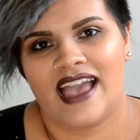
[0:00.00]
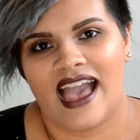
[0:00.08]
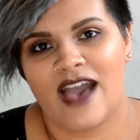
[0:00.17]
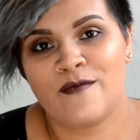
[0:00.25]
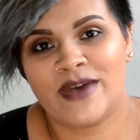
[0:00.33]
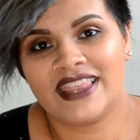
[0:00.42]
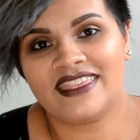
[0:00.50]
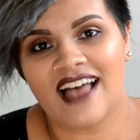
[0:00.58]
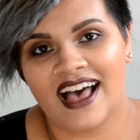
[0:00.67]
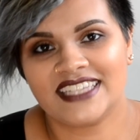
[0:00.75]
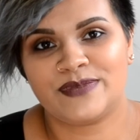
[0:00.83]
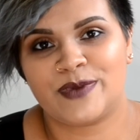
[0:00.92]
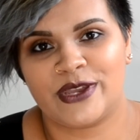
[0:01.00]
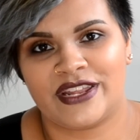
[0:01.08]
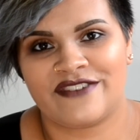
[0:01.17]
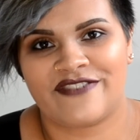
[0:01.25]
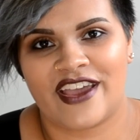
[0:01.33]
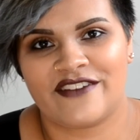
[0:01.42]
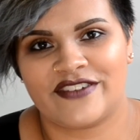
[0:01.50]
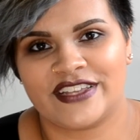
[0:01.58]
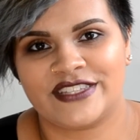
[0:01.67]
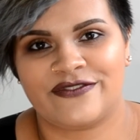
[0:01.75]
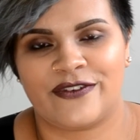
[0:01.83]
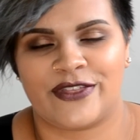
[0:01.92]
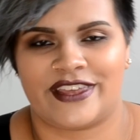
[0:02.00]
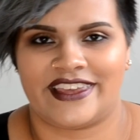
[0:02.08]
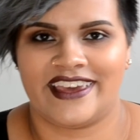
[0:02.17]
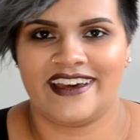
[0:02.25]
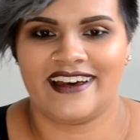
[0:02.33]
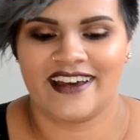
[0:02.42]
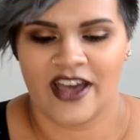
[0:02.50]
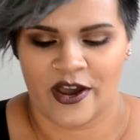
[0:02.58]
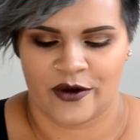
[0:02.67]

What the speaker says: And my last beauty favorites for the year